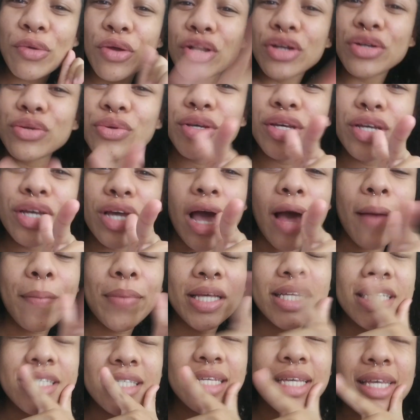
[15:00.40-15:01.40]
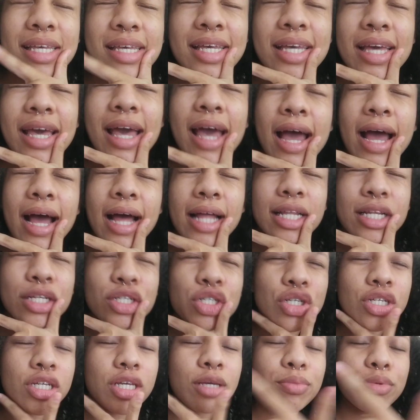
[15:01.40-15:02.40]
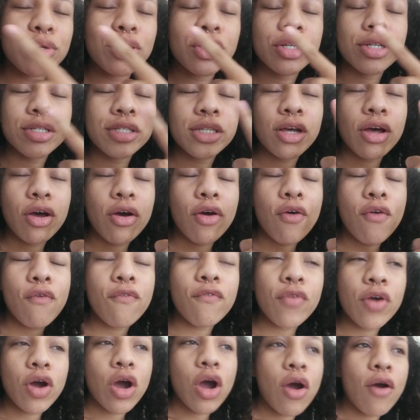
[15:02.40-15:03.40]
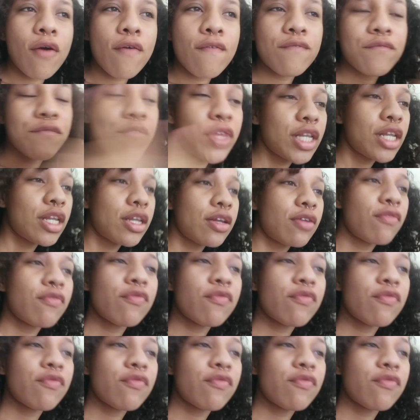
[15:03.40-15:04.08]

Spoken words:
you're doing amazing and that you're keeping yourself fit,